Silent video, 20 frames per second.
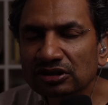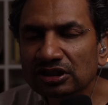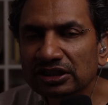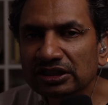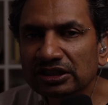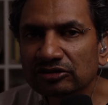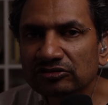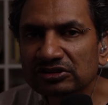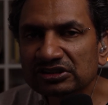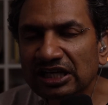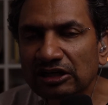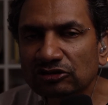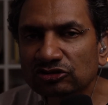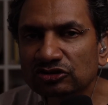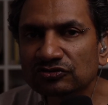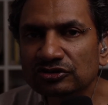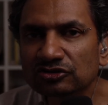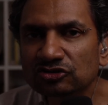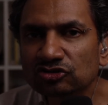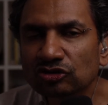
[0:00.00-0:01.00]
leader is out
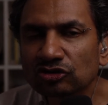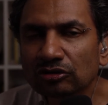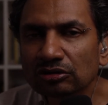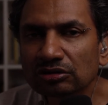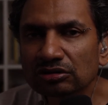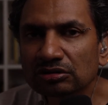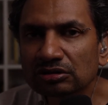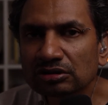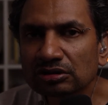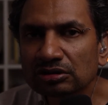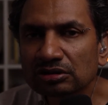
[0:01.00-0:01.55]
of control.